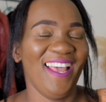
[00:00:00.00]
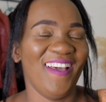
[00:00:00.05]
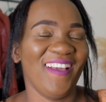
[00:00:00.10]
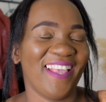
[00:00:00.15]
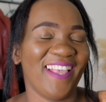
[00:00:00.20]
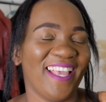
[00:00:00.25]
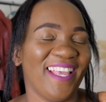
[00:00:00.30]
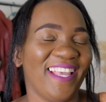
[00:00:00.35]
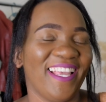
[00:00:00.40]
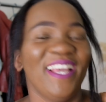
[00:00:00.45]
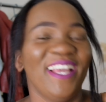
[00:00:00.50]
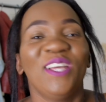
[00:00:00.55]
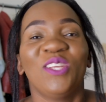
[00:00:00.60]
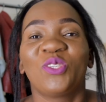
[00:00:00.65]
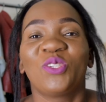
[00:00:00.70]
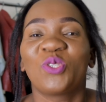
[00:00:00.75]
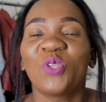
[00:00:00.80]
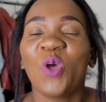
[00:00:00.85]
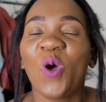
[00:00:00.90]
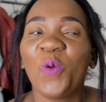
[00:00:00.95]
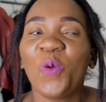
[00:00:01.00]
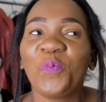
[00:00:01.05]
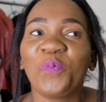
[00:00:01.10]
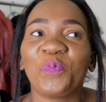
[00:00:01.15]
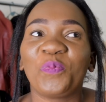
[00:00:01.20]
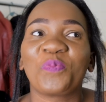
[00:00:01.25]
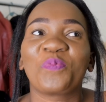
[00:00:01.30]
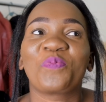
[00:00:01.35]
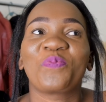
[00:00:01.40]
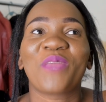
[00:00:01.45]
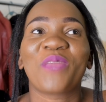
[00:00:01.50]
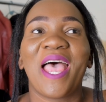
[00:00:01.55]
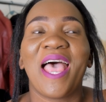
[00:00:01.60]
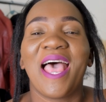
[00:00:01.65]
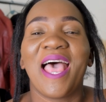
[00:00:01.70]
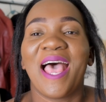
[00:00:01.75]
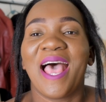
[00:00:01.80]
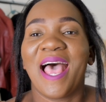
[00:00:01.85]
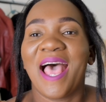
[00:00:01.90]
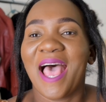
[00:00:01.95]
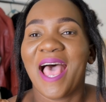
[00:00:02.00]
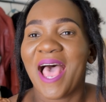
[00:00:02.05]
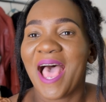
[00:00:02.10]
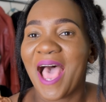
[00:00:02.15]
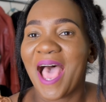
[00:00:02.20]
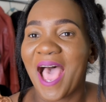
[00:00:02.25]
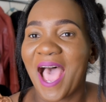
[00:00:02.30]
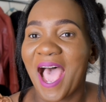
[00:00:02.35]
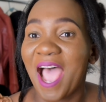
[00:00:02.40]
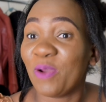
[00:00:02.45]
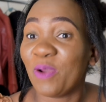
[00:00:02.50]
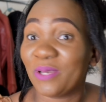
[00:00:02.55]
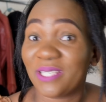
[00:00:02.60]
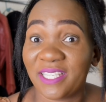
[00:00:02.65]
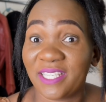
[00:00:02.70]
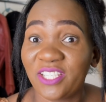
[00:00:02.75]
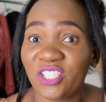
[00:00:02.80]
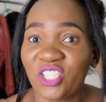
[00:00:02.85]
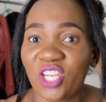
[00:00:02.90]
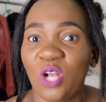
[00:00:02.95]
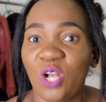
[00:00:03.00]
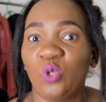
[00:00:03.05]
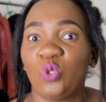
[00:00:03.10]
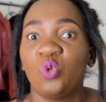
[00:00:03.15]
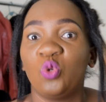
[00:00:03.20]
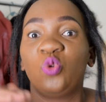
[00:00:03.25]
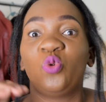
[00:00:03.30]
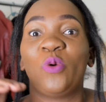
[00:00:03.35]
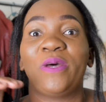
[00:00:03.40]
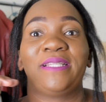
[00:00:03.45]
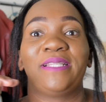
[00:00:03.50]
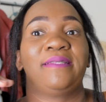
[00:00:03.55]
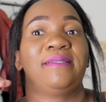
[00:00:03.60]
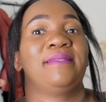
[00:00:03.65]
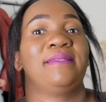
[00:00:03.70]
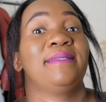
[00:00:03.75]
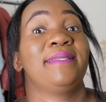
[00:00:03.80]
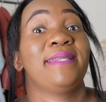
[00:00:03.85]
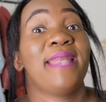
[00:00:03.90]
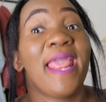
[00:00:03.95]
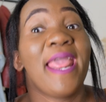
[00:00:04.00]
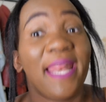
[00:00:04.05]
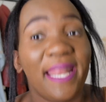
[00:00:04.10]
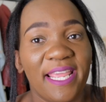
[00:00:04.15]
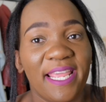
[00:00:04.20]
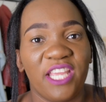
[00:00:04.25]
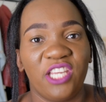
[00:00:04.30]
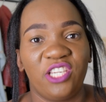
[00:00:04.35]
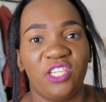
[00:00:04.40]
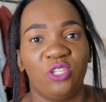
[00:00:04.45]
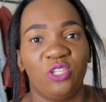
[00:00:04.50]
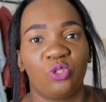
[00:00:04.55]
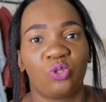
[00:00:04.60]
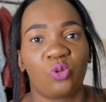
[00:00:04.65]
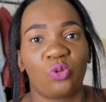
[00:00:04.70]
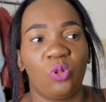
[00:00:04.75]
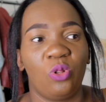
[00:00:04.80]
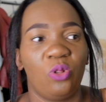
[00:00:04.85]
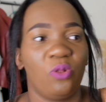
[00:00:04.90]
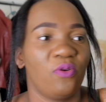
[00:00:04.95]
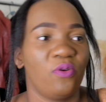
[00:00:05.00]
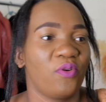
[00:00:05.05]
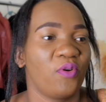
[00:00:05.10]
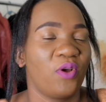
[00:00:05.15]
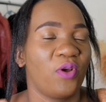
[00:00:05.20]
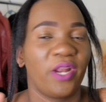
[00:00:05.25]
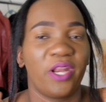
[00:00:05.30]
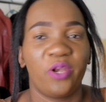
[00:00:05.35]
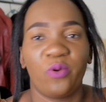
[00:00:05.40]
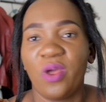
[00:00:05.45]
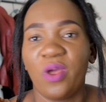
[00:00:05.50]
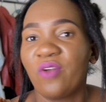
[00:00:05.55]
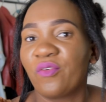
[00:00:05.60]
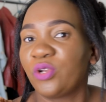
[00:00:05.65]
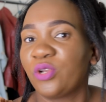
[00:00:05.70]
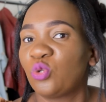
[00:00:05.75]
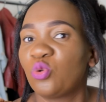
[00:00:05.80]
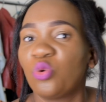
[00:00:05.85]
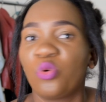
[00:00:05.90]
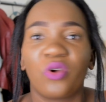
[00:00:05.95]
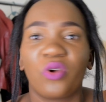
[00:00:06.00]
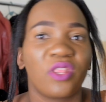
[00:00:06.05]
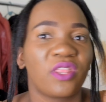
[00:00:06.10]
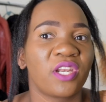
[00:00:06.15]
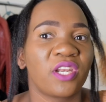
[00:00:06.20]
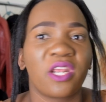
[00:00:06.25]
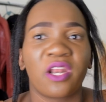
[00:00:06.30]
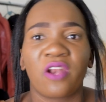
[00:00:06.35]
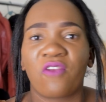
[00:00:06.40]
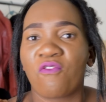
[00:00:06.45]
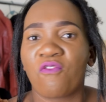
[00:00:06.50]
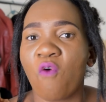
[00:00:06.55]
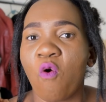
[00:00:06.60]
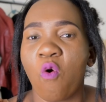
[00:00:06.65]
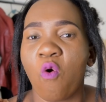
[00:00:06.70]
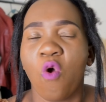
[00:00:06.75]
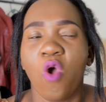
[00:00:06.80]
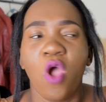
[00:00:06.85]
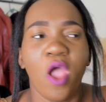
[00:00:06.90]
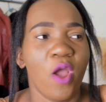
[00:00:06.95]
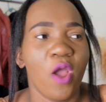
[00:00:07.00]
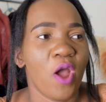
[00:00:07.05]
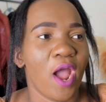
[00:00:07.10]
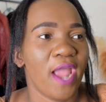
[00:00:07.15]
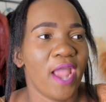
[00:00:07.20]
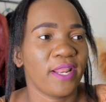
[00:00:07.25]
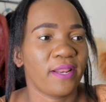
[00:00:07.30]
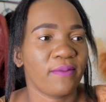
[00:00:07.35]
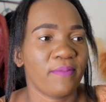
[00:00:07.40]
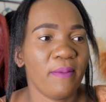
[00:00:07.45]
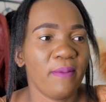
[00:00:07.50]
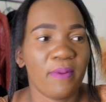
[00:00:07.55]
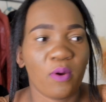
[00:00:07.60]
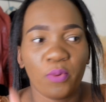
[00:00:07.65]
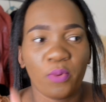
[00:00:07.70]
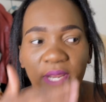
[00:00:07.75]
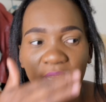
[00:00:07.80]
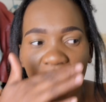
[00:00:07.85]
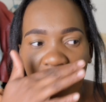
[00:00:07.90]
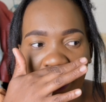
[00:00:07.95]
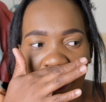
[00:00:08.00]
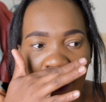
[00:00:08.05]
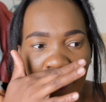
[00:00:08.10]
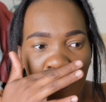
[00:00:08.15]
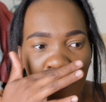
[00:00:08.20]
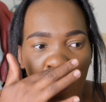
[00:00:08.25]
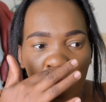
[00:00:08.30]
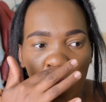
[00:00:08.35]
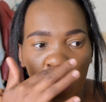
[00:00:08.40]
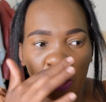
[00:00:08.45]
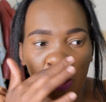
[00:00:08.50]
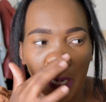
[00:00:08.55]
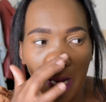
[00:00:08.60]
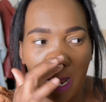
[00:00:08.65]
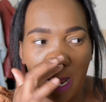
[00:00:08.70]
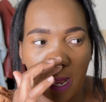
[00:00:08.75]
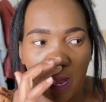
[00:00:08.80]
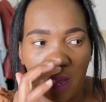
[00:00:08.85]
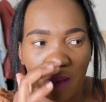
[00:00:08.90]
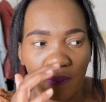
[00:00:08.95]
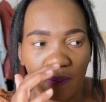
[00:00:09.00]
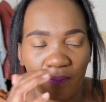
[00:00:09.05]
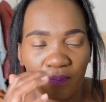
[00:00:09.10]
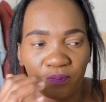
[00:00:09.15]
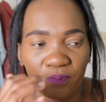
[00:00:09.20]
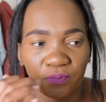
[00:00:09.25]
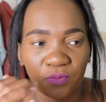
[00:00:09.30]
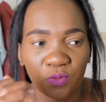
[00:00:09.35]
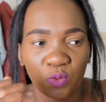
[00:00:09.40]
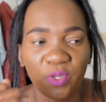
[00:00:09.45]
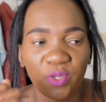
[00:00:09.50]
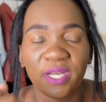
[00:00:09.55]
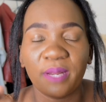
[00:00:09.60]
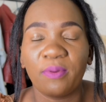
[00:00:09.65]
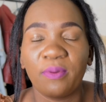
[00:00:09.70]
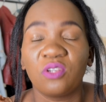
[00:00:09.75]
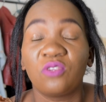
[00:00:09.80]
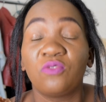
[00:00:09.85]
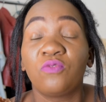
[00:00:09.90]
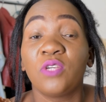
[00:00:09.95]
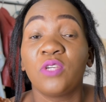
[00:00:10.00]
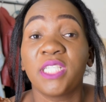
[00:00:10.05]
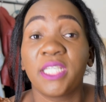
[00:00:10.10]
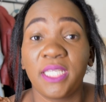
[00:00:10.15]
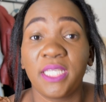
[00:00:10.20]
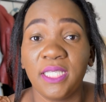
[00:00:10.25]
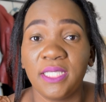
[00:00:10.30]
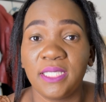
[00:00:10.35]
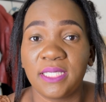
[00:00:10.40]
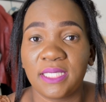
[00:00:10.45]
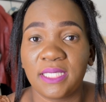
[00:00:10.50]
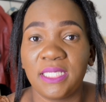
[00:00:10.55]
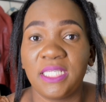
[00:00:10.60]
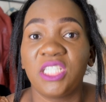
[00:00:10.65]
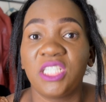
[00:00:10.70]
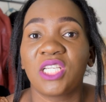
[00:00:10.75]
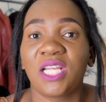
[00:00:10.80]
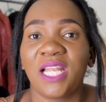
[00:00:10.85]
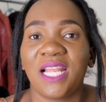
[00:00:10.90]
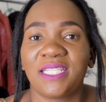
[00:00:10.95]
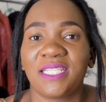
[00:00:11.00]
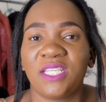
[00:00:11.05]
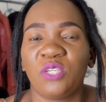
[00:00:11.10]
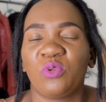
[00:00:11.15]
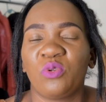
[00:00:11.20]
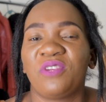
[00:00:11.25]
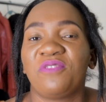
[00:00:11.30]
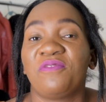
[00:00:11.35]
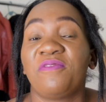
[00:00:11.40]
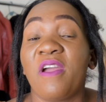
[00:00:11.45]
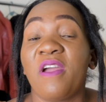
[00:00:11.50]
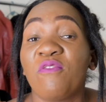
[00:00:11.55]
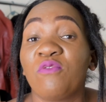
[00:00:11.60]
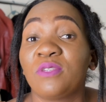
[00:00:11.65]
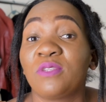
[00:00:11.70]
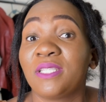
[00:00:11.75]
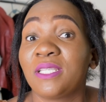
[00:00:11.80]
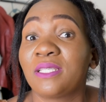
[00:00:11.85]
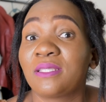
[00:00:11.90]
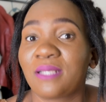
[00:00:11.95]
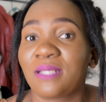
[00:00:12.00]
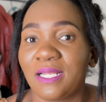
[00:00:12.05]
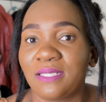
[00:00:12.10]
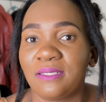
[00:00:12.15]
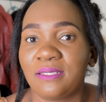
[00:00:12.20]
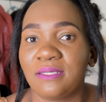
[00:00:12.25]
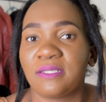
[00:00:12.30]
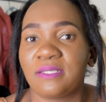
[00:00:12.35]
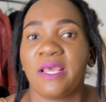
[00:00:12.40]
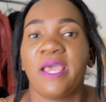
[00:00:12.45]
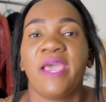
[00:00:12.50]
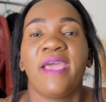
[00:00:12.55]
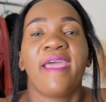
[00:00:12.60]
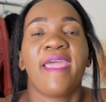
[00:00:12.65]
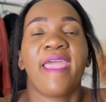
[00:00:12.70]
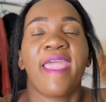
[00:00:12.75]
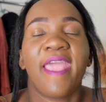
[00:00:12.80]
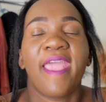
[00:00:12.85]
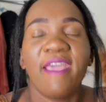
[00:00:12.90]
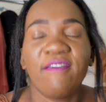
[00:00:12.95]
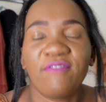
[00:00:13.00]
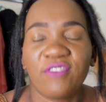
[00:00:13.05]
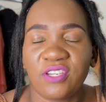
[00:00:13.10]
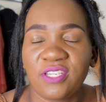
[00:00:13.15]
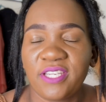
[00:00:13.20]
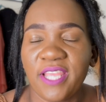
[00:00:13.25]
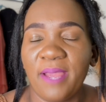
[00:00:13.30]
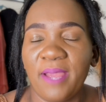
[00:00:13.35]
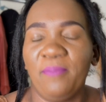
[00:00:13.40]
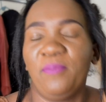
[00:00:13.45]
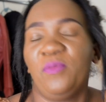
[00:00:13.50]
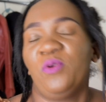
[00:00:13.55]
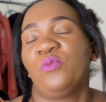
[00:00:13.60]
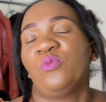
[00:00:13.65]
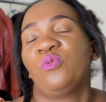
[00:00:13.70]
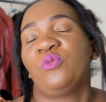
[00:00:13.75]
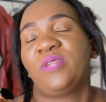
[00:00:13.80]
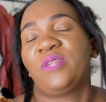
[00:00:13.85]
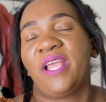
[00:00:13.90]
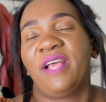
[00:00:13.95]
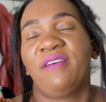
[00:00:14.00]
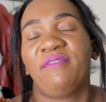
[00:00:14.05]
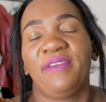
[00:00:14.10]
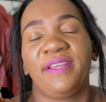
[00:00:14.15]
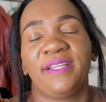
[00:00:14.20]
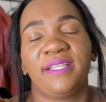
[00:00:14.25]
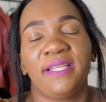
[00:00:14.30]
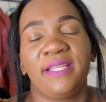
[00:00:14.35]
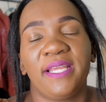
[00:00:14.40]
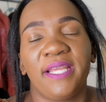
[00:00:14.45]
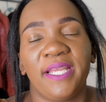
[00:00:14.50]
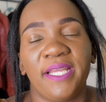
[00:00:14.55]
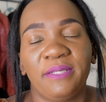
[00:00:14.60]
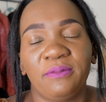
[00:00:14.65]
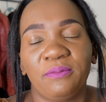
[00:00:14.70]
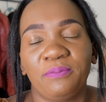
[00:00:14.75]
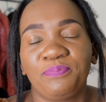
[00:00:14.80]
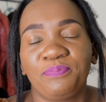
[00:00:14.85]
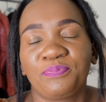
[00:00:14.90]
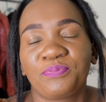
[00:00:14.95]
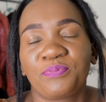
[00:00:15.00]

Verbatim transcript: okay, so I was this child who was nailing it in school, grade one, grade two, grade three, grade four. I remember we had about um, we had about 40 kids in each class and we had five or six classes. Every term would have a, a